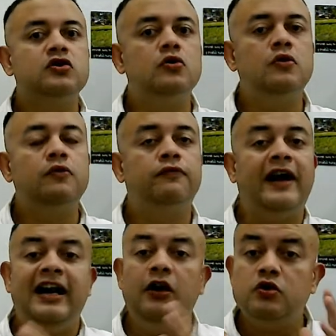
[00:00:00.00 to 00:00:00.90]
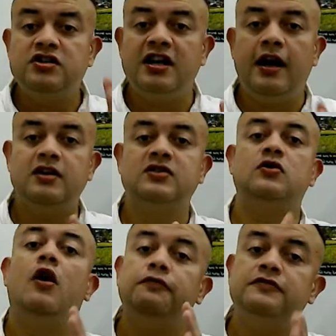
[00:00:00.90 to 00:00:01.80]
so phylogenetics
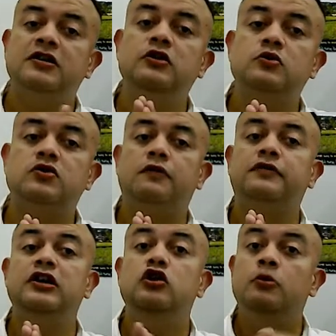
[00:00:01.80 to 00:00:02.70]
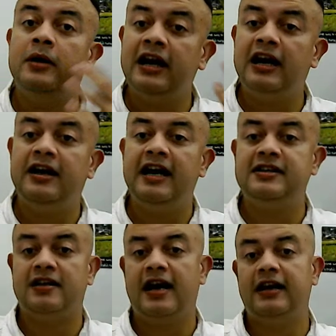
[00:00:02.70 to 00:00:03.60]
often use of the numerical
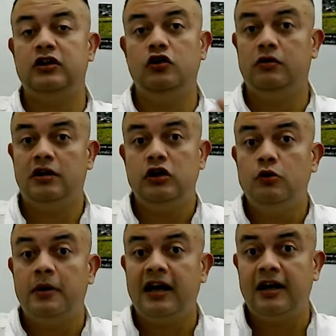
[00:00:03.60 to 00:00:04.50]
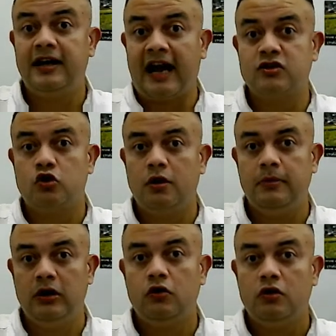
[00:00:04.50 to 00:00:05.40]
data like the numerical
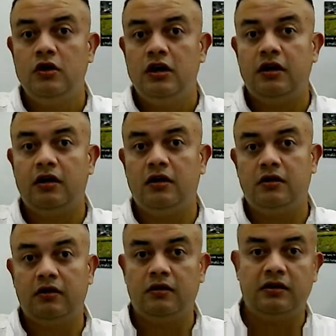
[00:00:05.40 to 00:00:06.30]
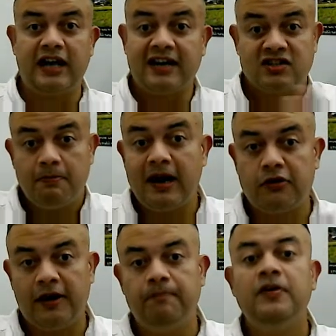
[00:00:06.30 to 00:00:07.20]
taxonomy you know uh, uh,
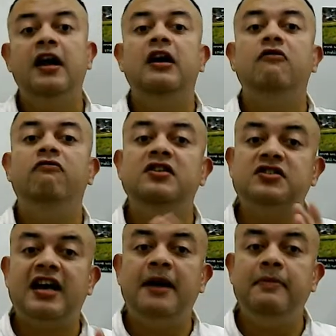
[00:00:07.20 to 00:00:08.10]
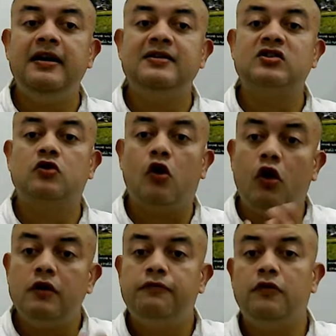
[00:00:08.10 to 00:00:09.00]
taximetry, which can be
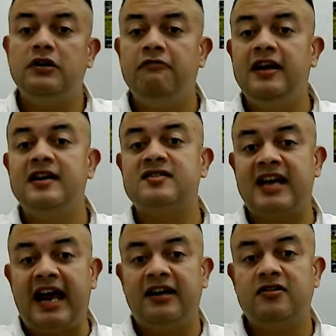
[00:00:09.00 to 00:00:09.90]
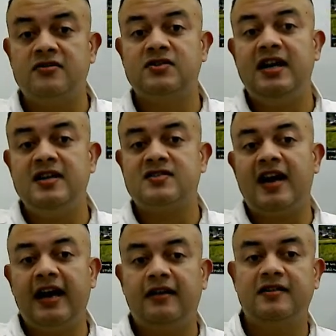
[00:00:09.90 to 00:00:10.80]
scored for the various character states
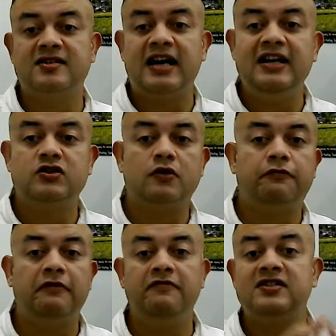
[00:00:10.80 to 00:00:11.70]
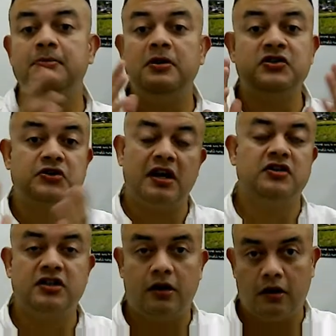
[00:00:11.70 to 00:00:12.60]
like the size of a visible
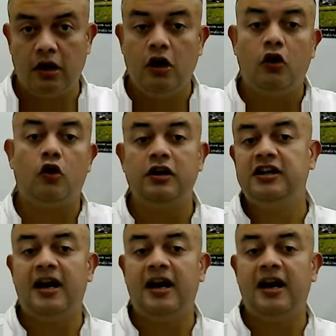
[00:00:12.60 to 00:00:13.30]
structure, or it